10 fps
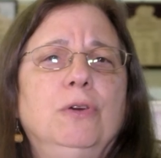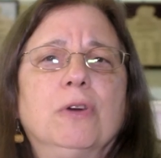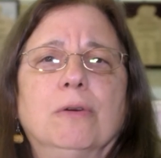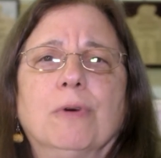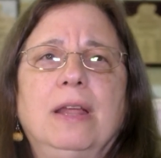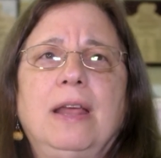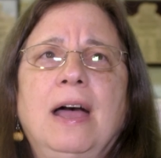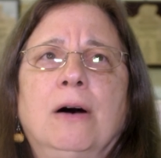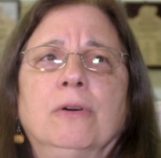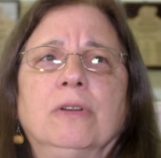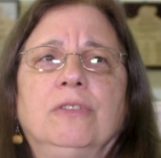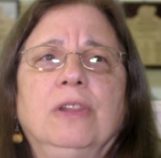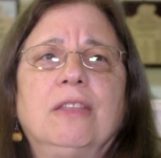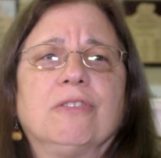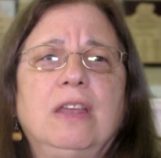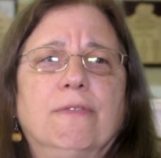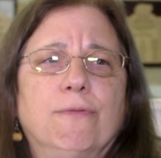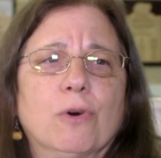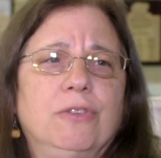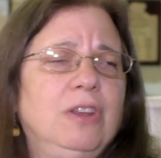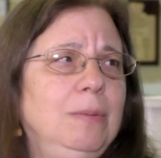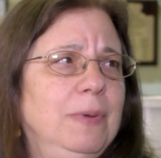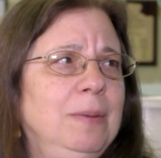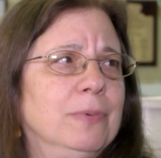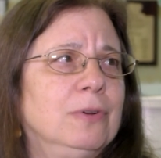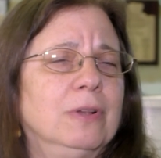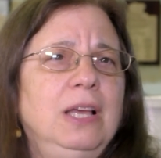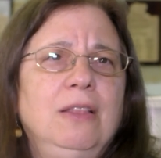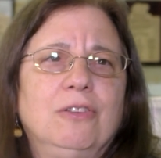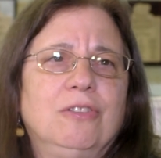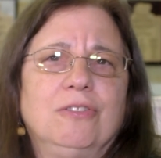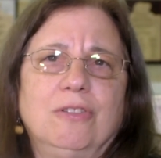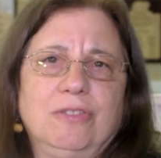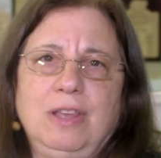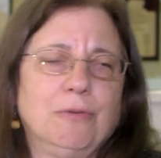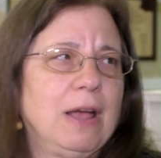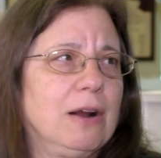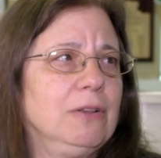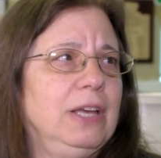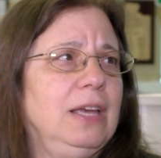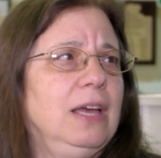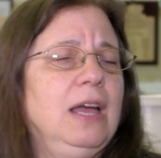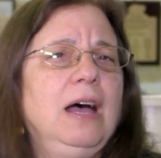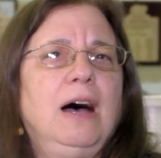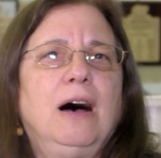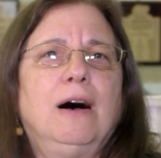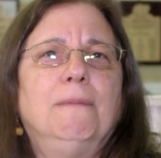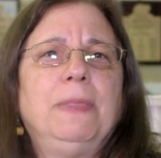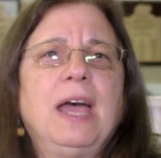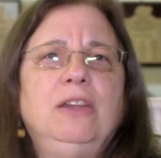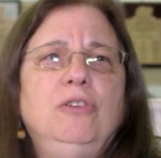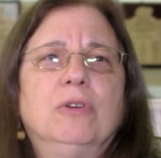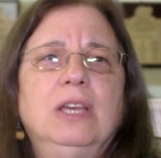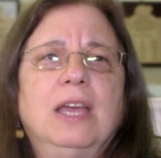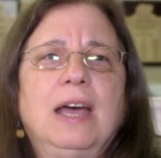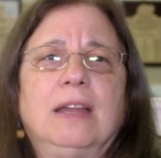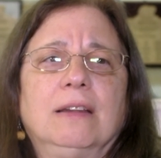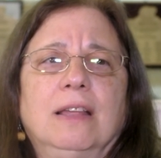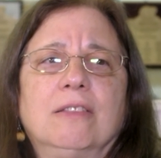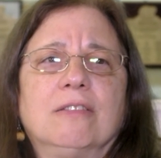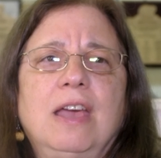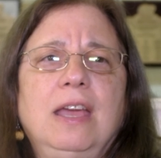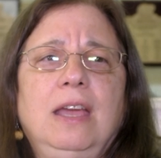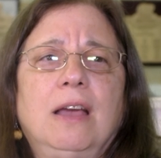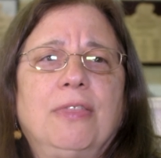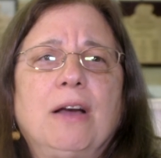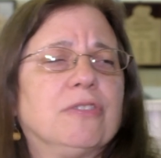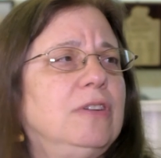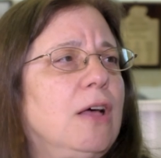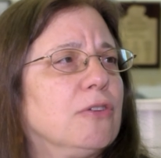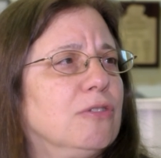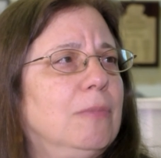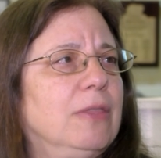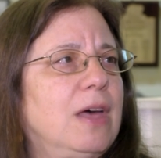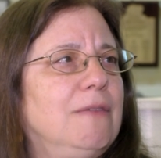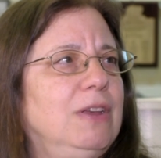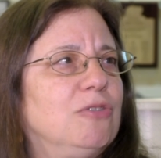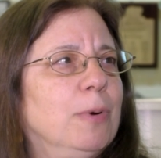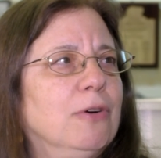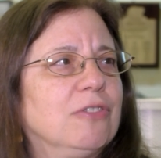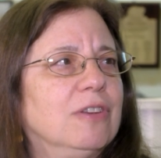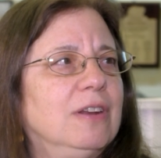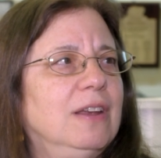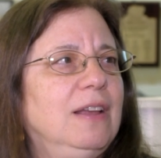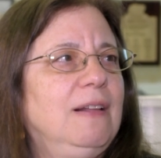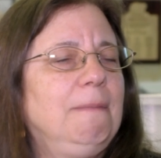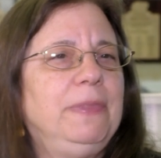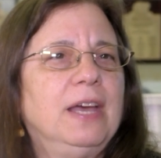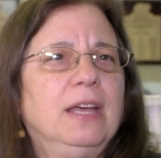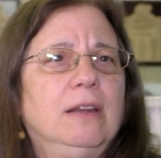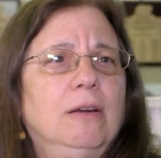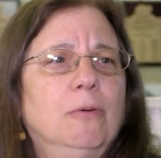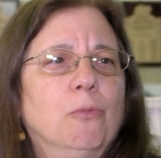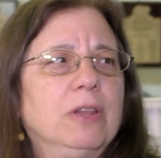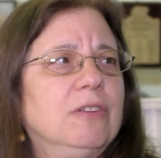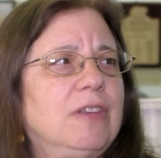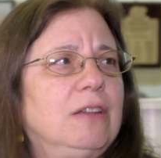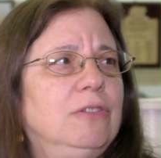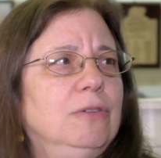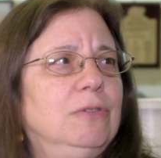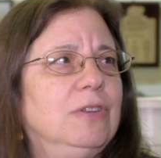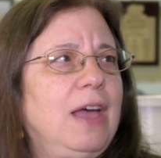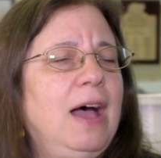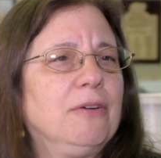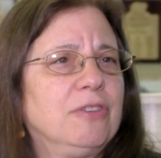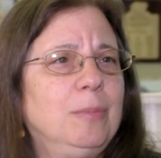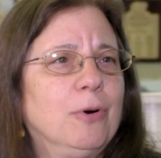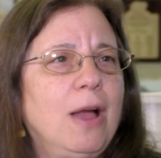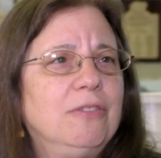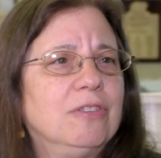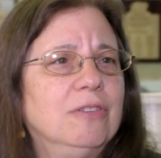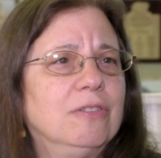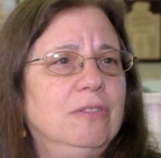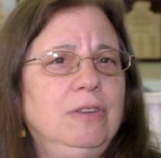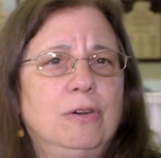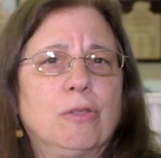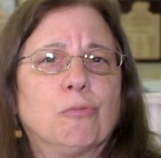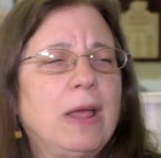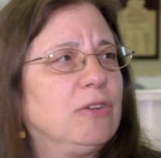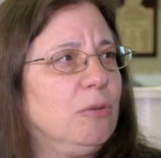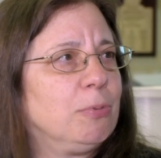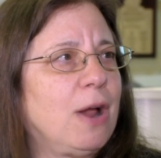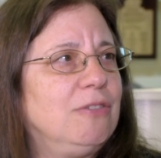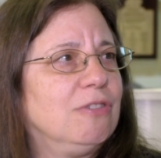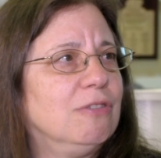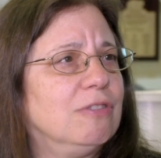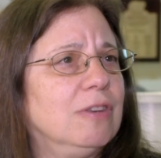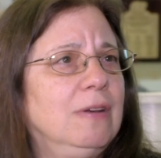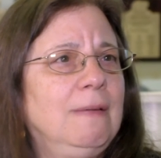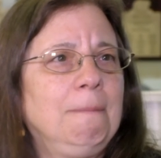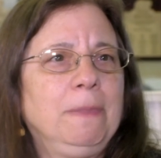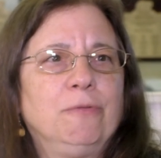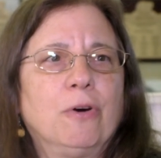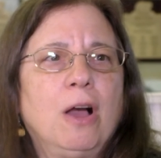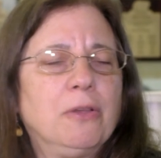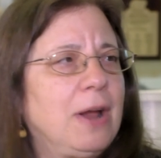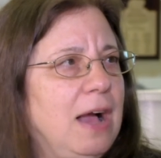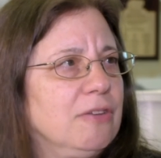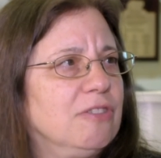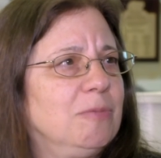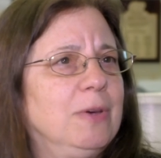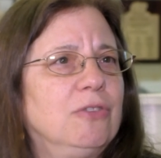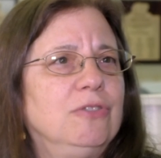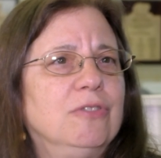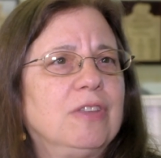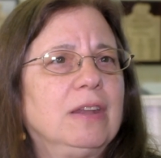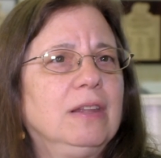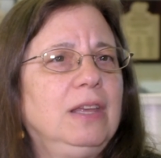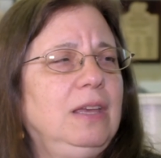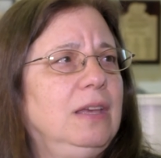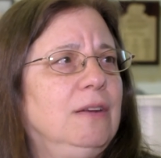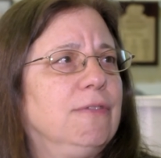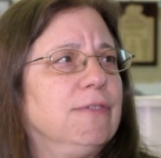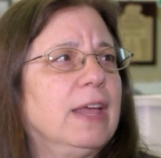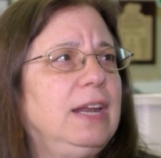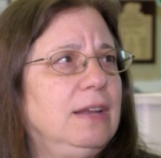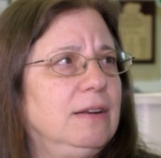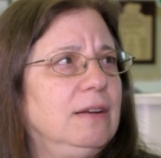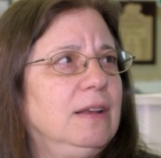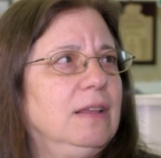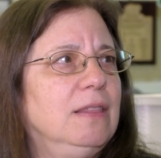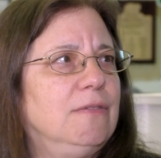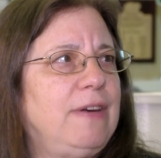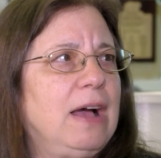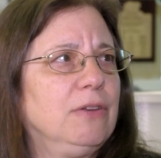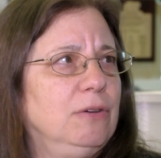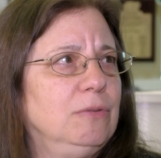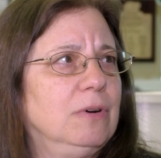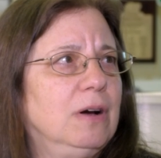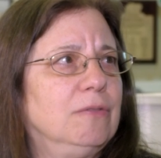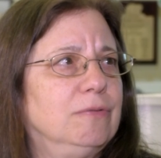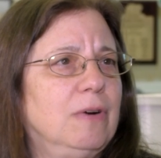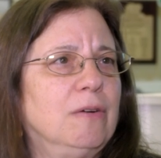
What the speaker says: you can rent out, let's say, to 14 people, this is just theoretically, and you can get, let's say, $1,000 a month out of each person, then what does that do to the housing prices, you know, the rental prices for other houses, because you suddenly inflated the value of